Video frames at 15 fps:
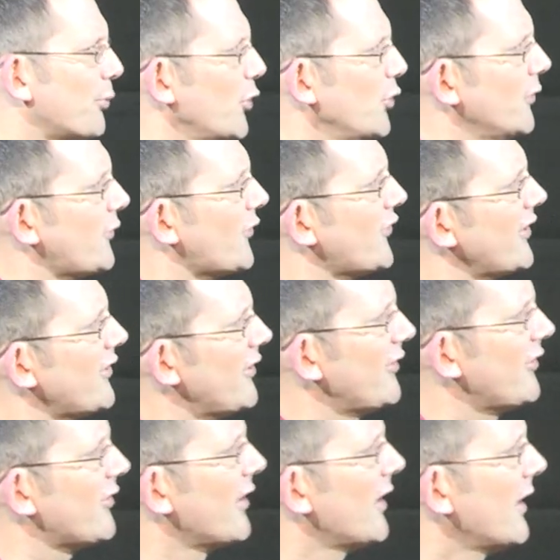improved
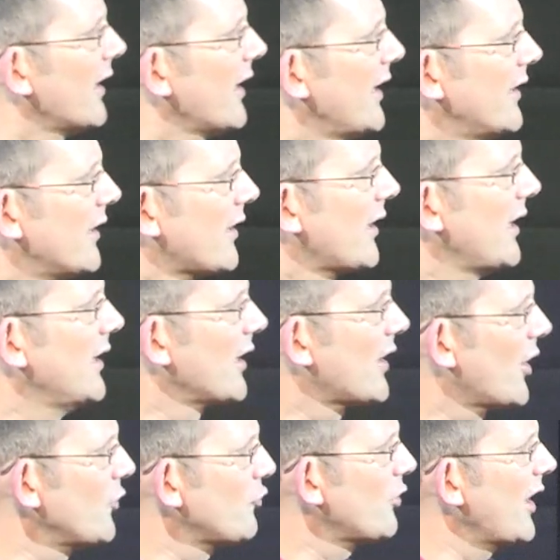cities in the, in the
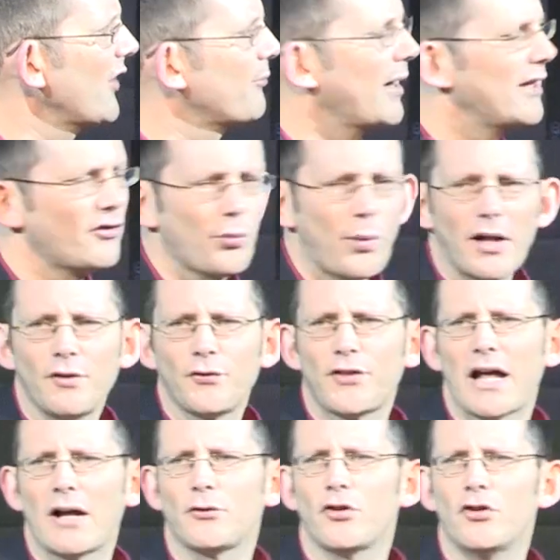country. They've made twelve
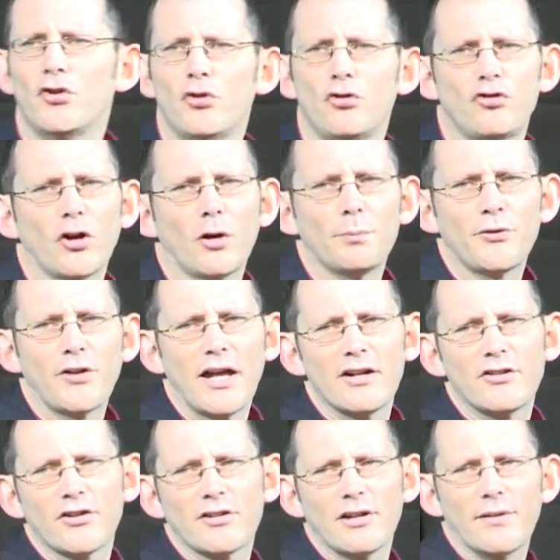thousand new jobs
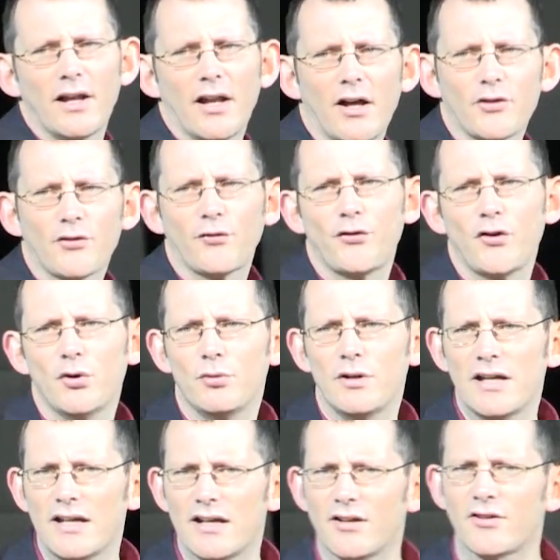there just in the last few
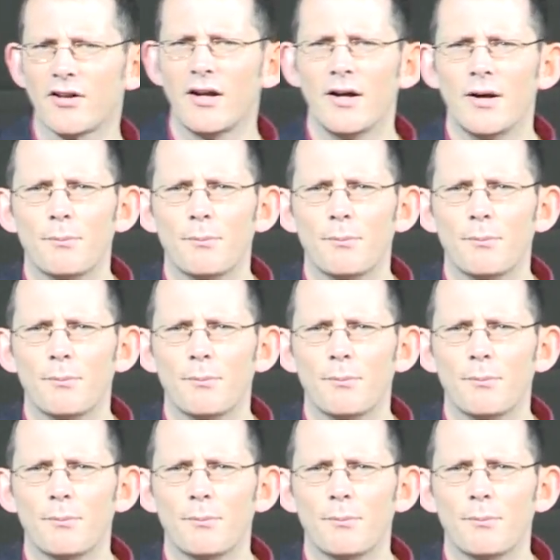years.